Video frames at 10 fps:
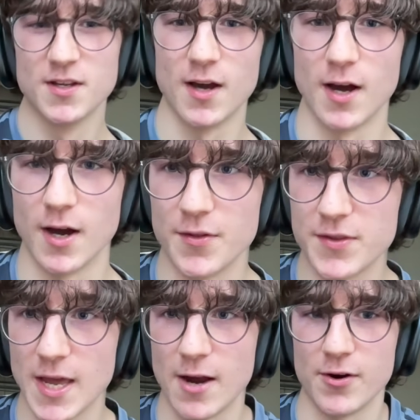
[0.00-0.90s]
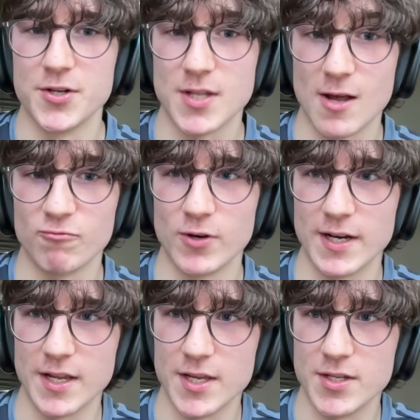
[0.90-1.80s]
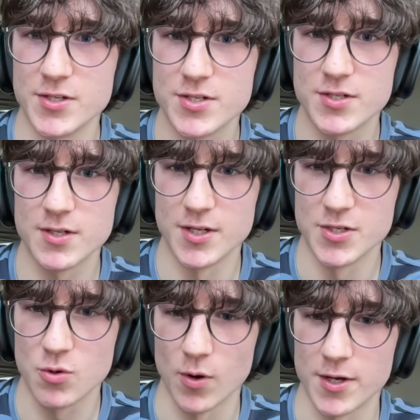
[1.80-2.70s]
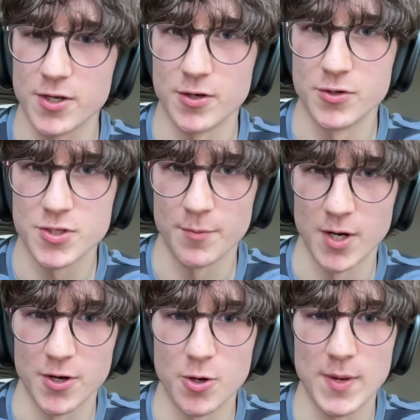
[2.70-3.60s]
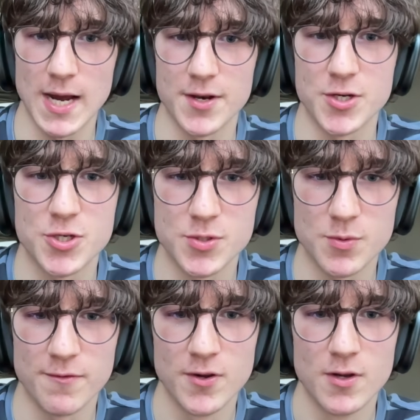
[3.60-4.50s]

the area. So that really is quite huge. I mean, I know we had issues with